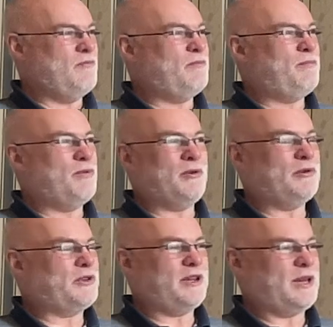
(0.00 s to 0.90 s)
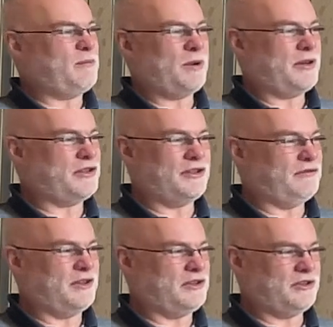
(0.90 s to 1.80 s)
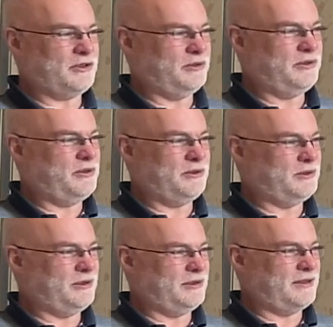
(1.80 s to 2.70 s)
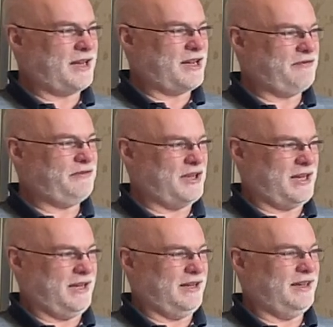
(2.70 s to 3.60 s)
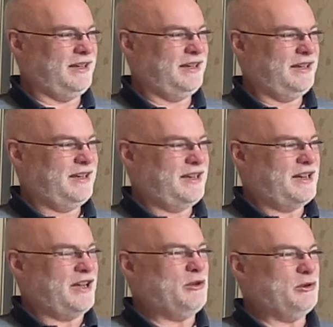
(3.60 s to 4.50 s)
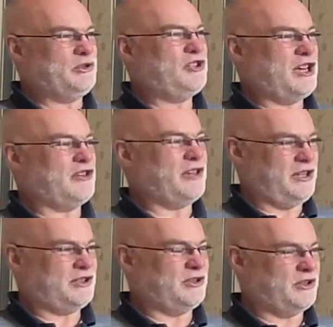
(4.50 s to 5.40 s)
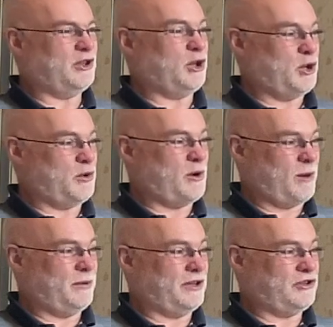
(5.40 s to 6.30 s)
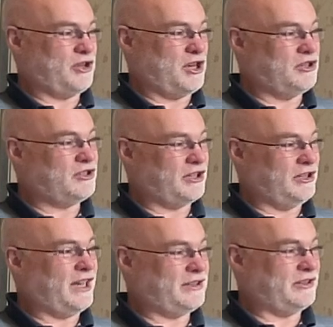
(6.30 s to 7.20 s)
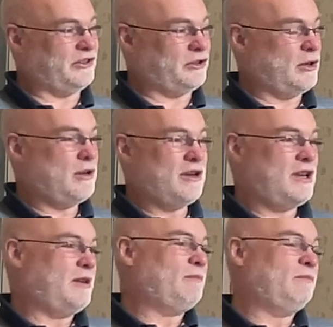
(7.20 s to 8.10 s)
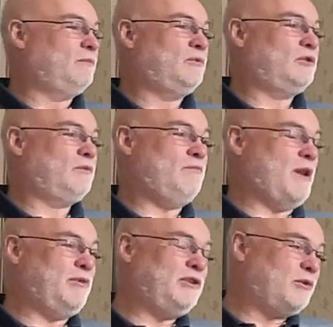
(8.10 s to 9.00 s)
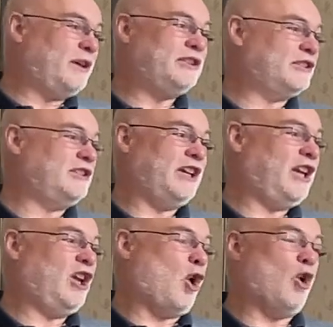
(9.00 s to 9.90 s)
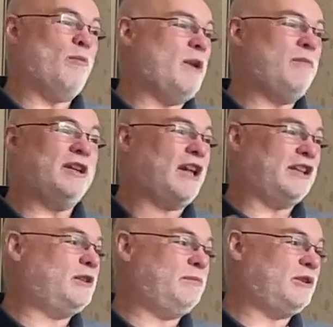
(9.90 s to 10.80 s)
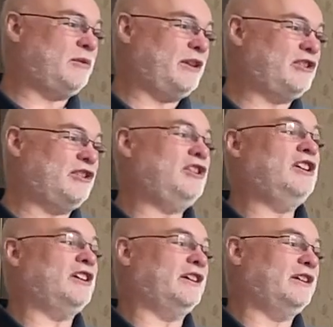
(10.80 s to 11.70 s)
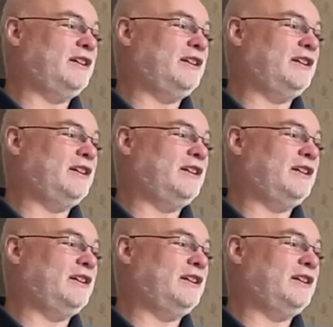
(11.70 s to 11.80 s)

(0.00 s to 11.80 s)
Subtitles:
both the in-person and virtual don't have that. And those generations that grew up exchanging letters maybe twice a day, or maybe it had to be twice a year,